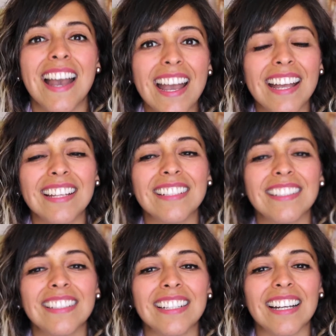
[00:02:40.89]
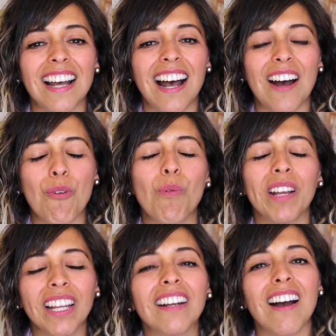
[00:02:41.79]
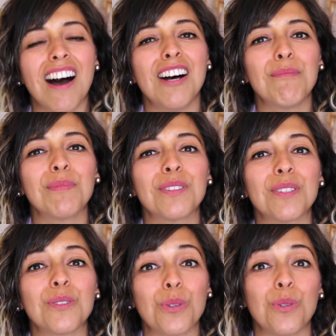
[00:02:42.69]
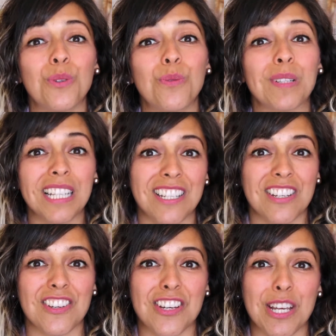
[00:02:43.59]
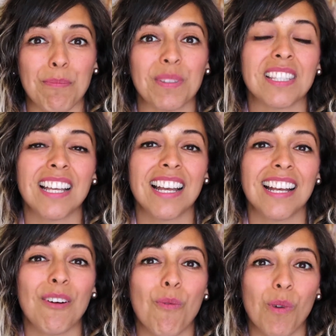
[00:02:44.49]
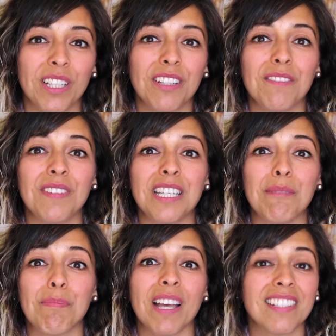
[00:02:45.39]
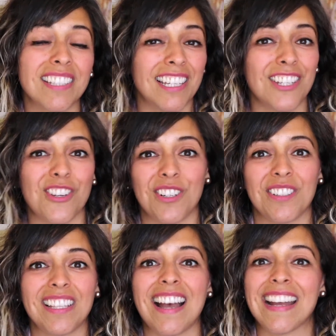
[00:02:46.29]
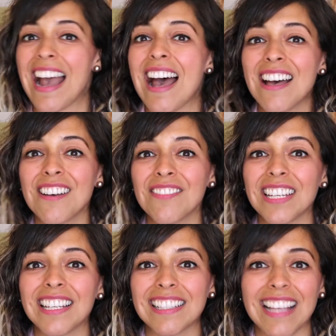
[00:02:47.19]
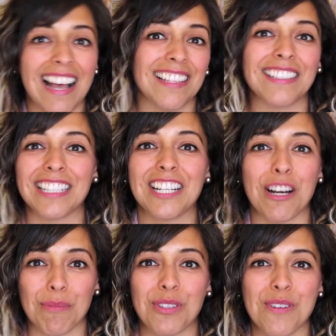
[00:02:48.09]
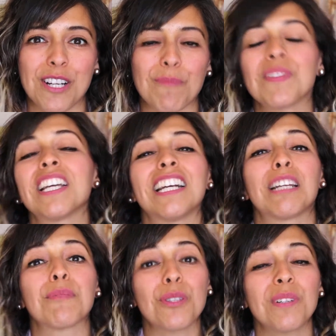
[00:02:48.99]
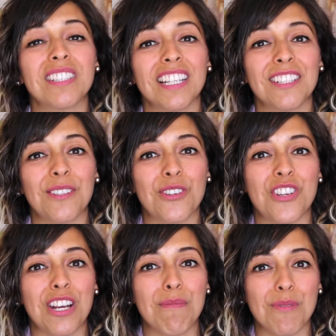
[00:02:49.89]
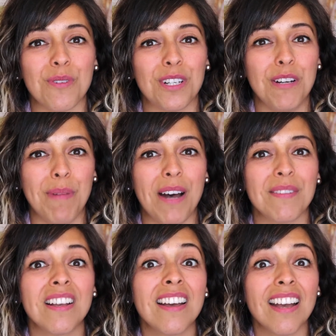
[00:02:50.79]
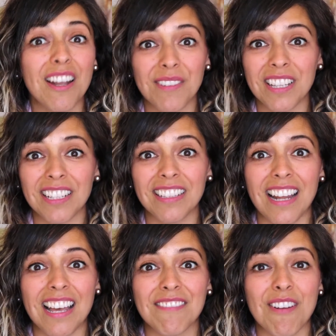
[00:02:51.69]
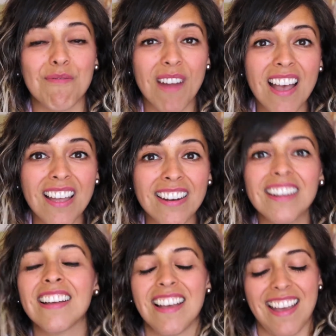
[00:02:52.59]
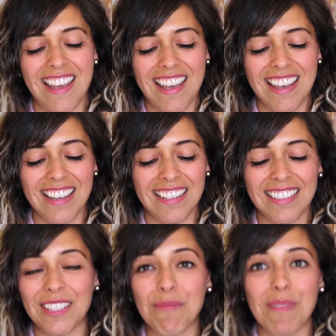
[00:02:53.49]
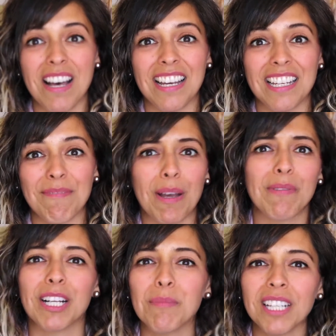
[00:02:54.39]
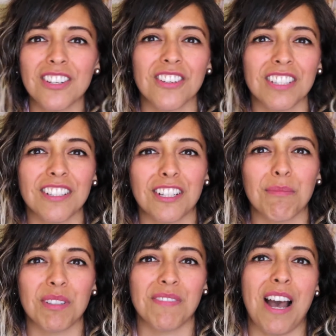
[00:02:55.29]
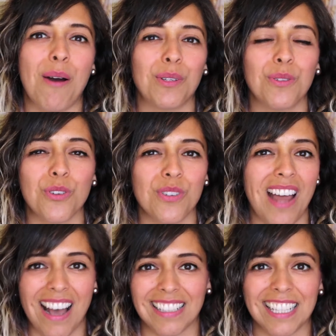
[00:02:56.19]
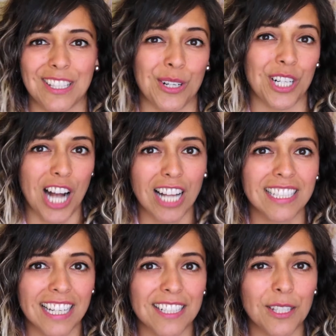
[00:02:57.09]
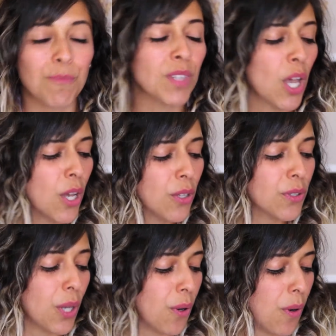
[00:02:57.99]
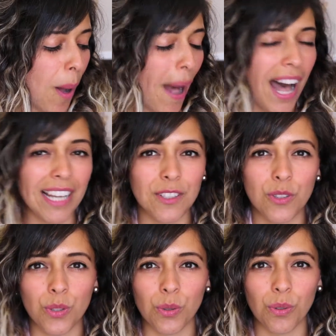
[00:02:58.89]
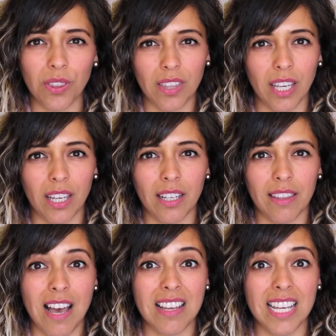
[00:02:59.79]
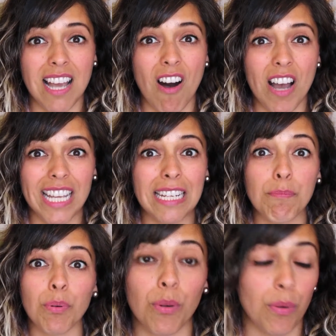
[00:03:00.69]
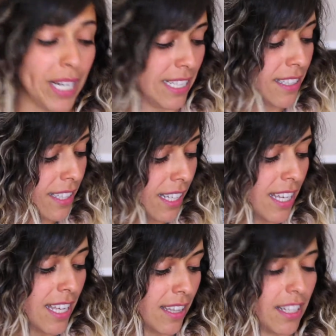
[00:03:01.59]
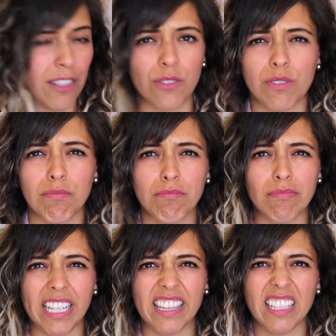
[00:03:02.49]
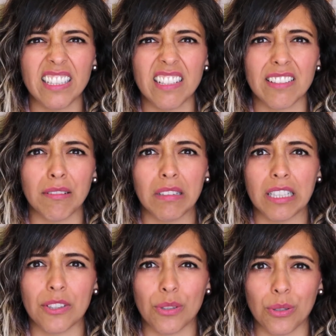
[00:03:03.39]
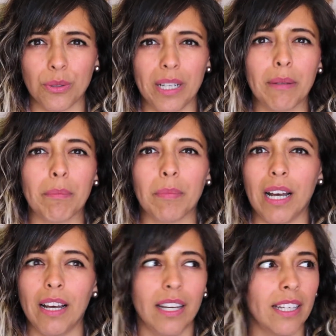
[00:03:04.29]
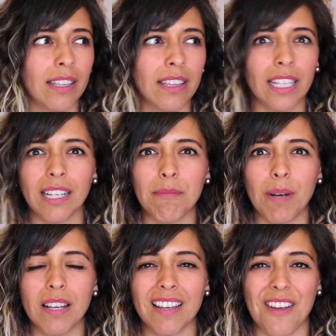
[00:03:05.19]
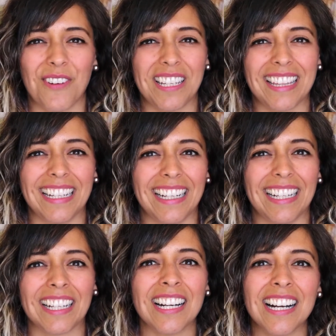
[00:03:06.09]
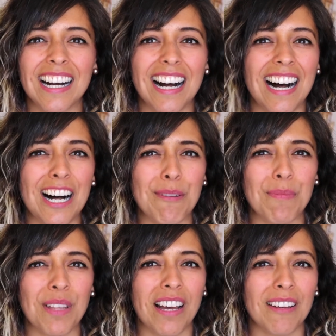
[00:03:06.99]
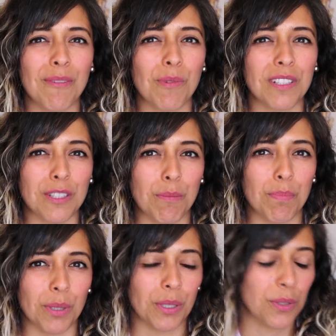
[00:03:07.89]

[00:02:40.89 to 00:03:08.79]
And when it comes to relationships, one of the best teachers I have is Alison Armstrong. And I'm so excited to share more about everything that I've read and my recommendations in terms of how you should access her content. So I do think that in print, I think there's only two. I think I bought everything that was a book.